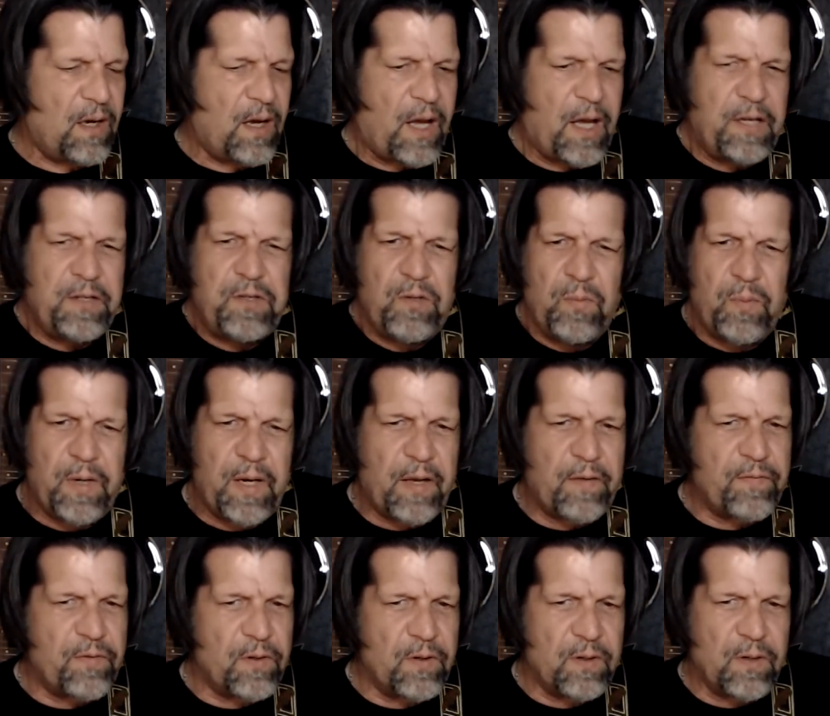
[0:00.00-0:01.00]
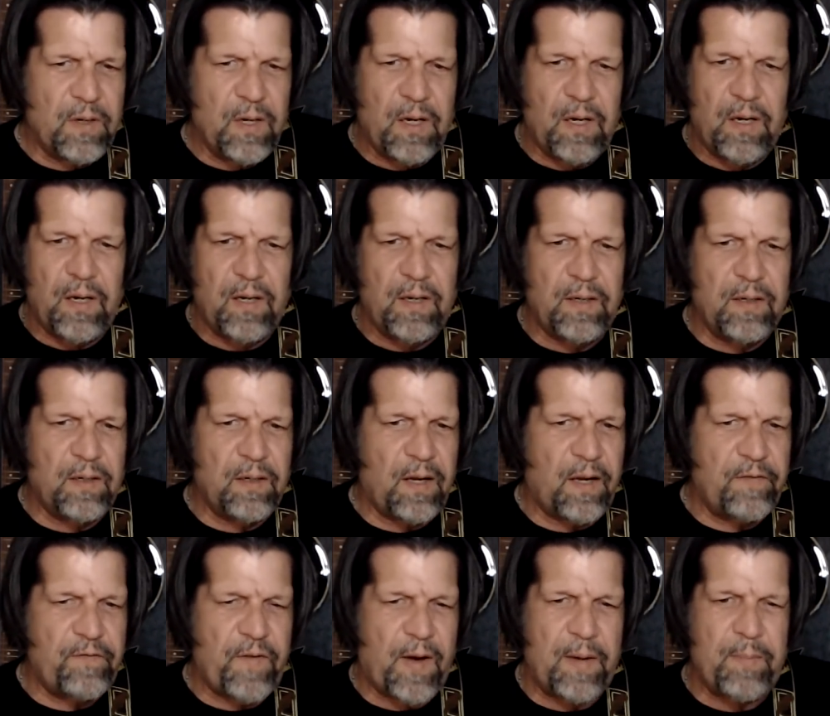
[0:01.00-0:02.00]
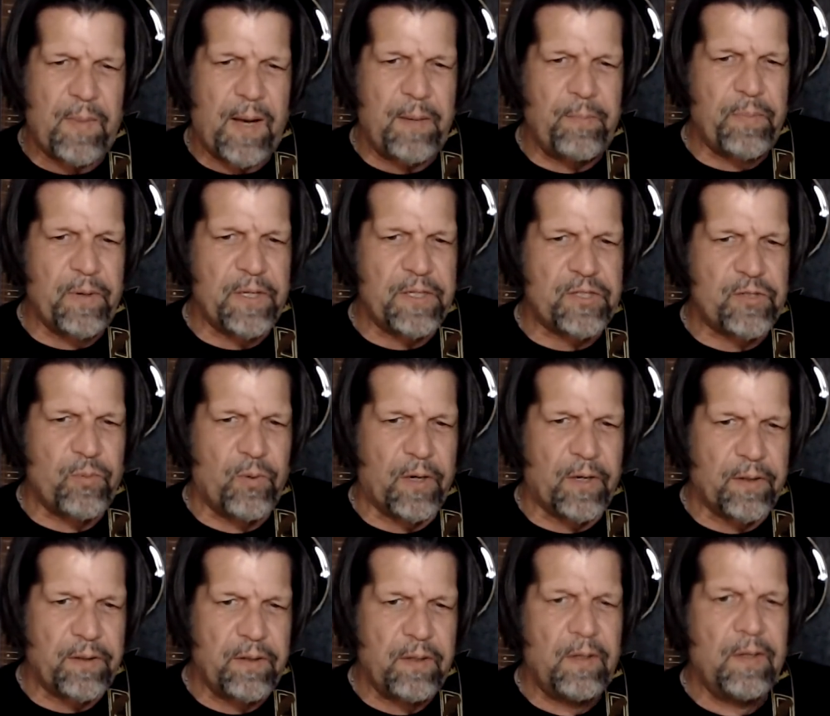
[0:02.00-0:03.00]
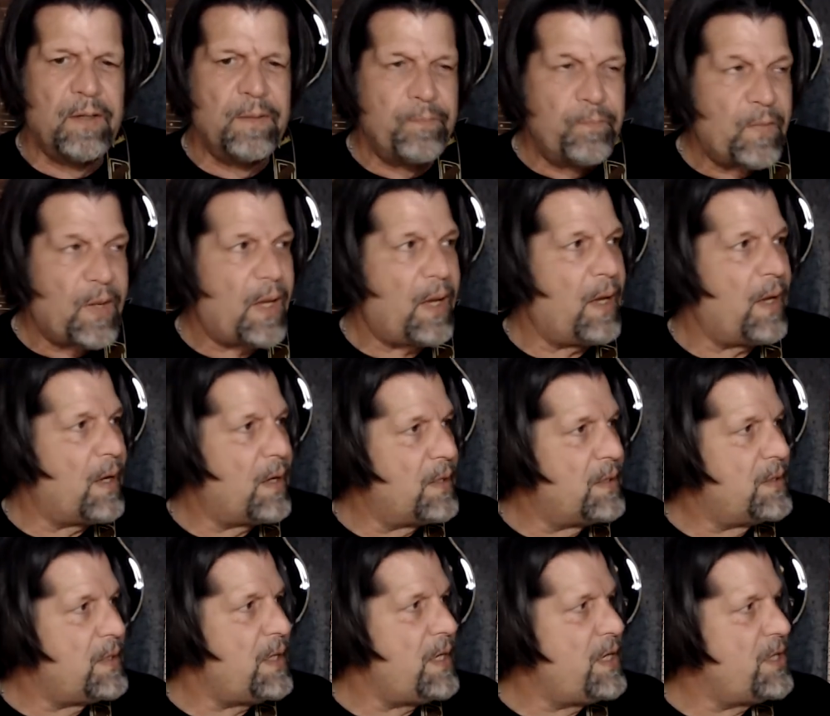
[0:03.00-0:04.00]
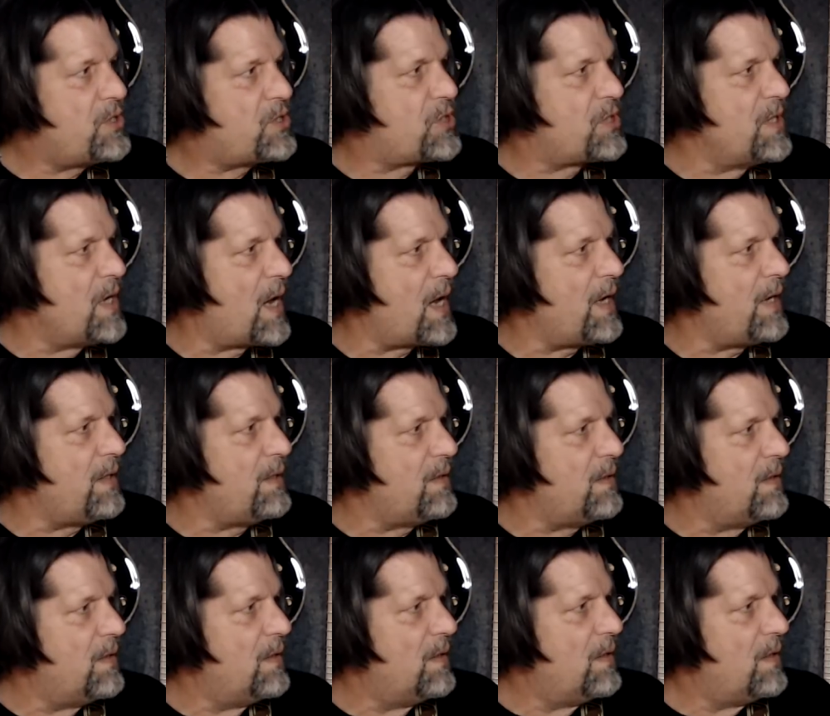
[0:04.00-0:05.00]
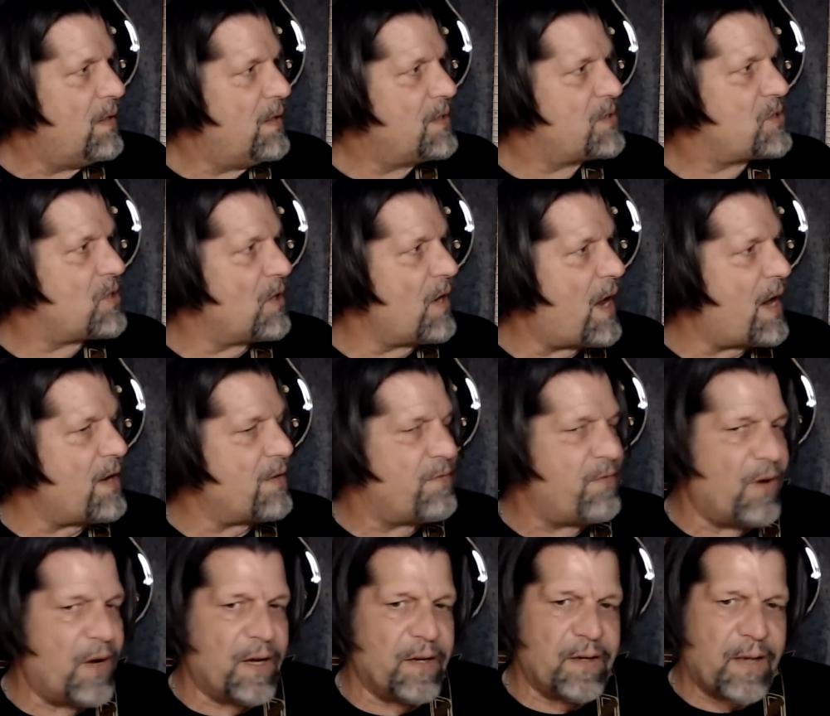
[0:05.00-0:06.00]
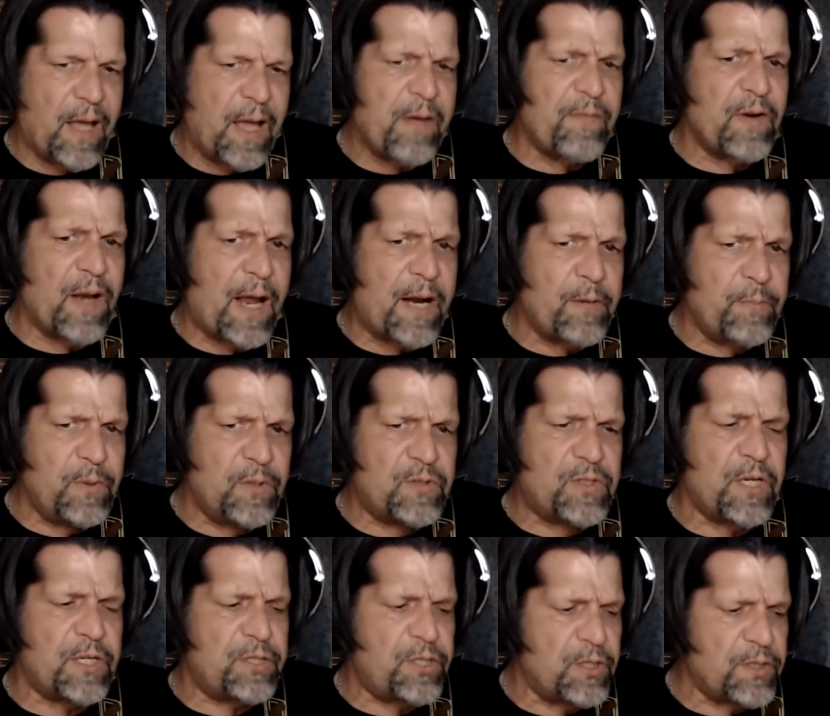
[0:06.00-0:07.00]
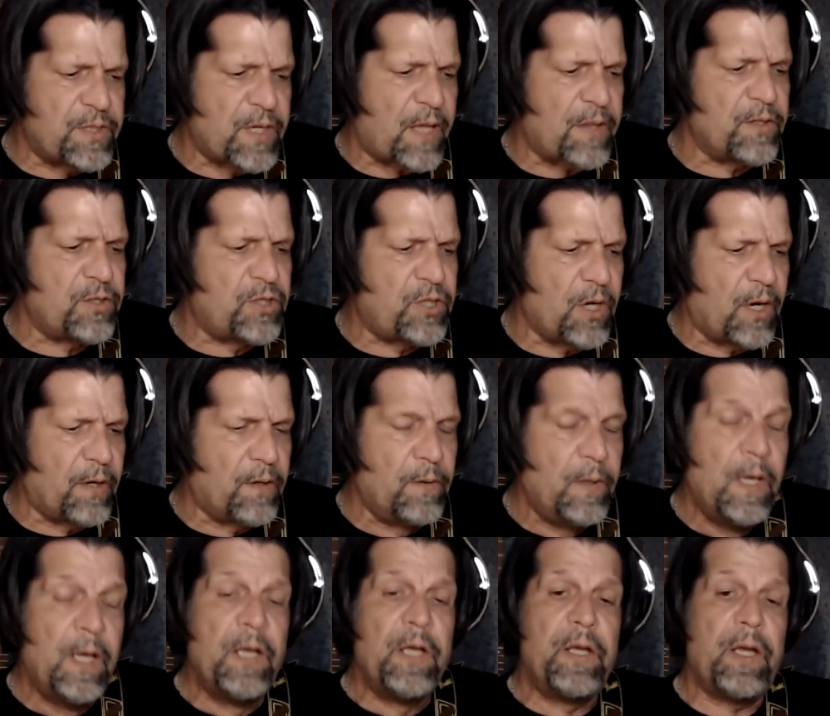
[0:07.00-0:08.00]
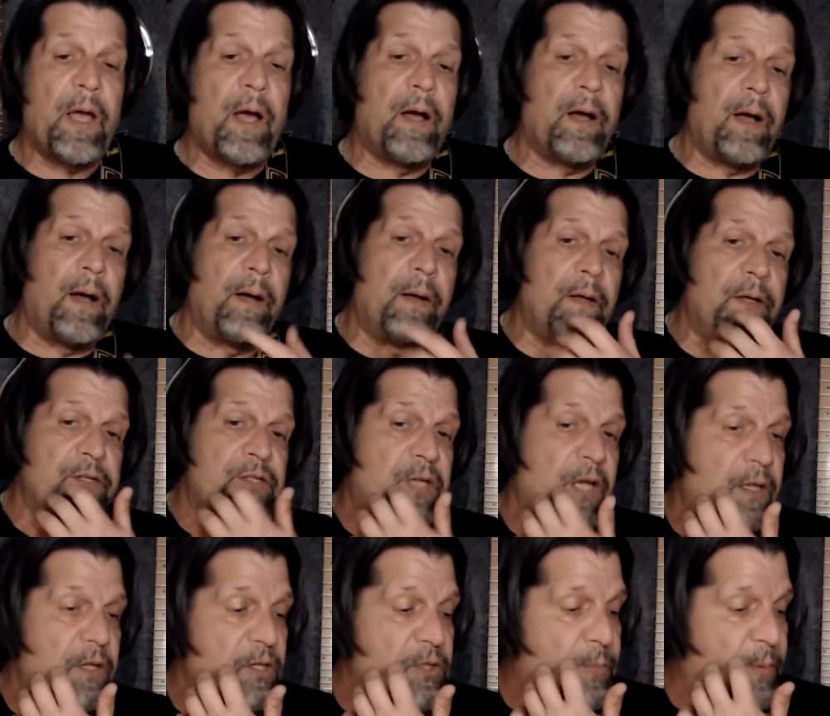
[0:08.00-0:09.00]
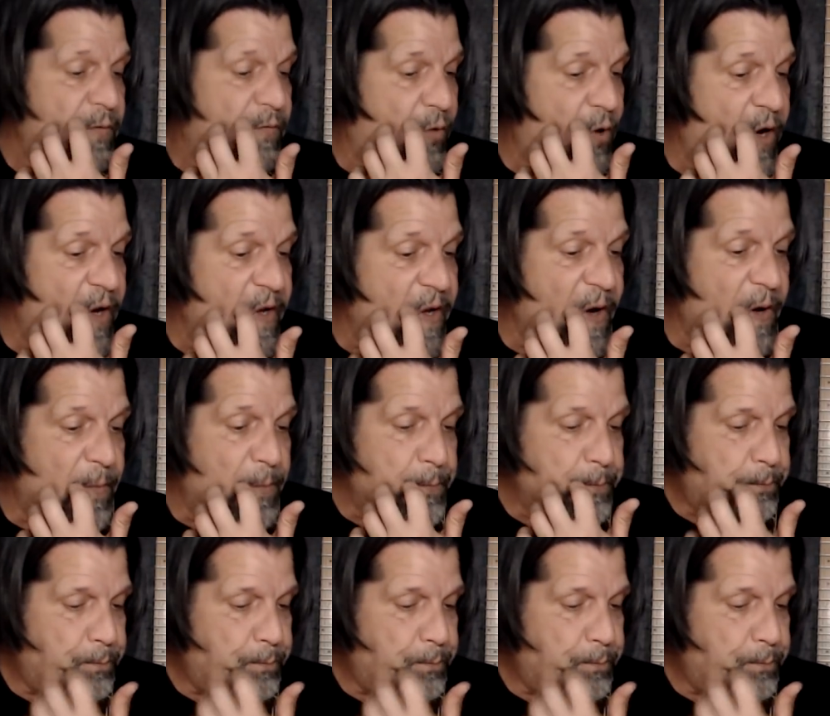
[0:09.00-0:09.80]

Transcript: I do whatever I find my bliss with. And each night, it's a lot of fun. I have a lot of musicians on the show. I'll say this before I go.